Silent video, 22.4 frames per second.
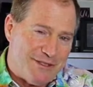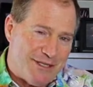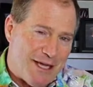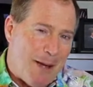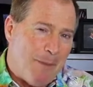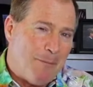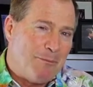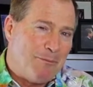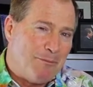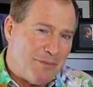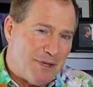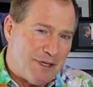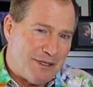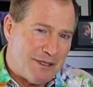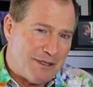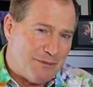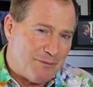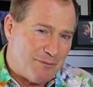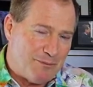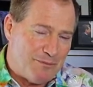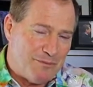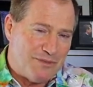some
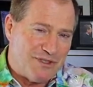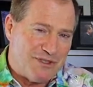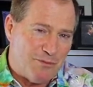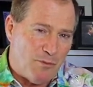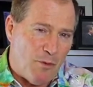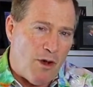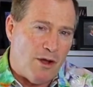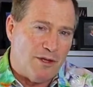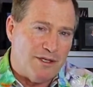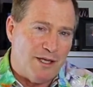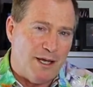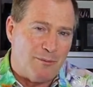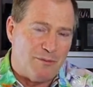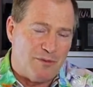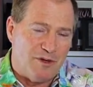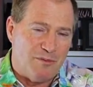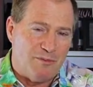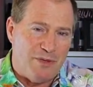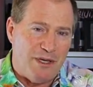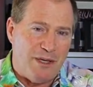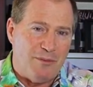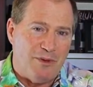small number
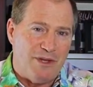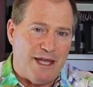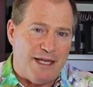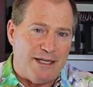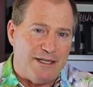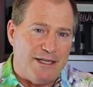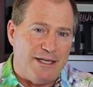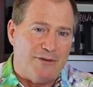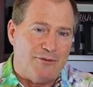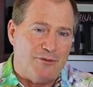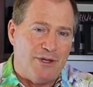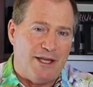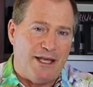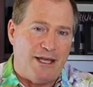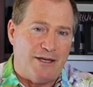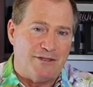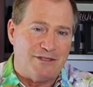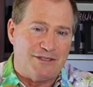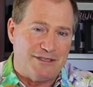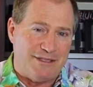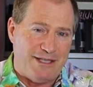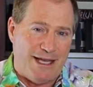of people that didn't really
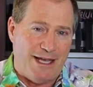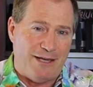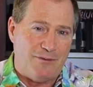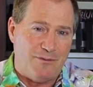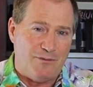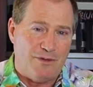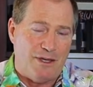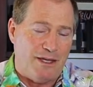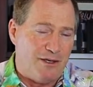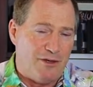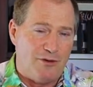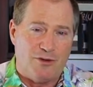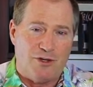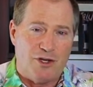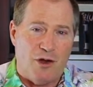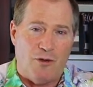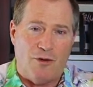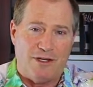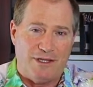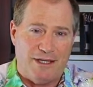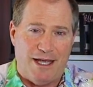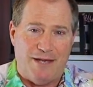understand that you're
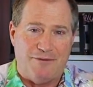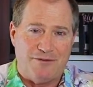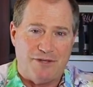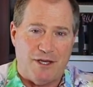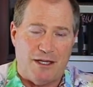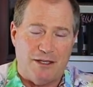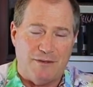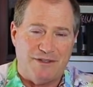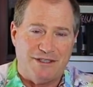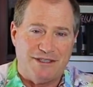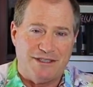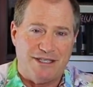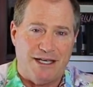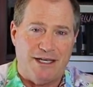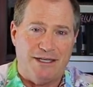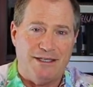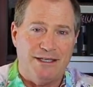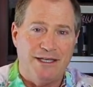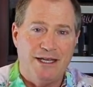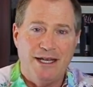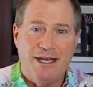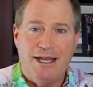going left all of a sudden.